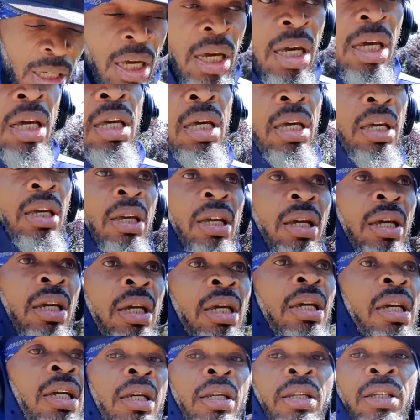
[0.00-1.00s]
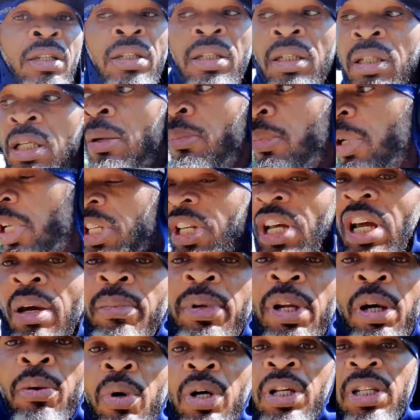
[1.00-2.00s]
Yeah. Them the
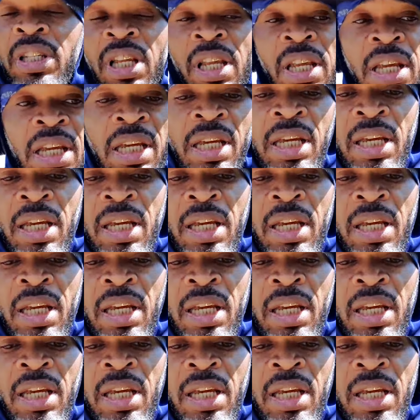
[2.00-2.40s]
time that was